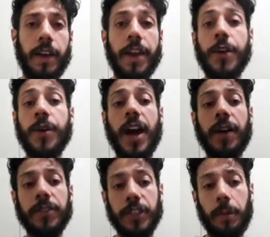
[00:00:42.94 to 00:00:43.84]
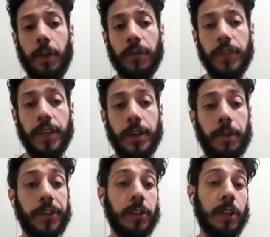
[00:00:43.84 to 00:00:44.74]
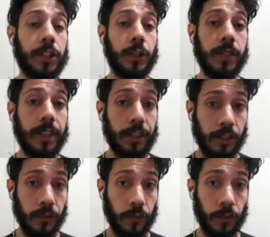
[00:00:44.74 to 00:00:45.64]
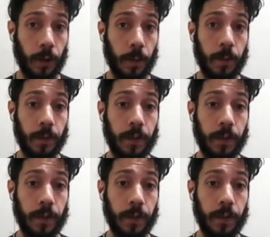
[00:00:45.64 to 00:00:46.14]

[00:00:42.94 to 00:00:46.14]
Here we have some of the meteorological stations from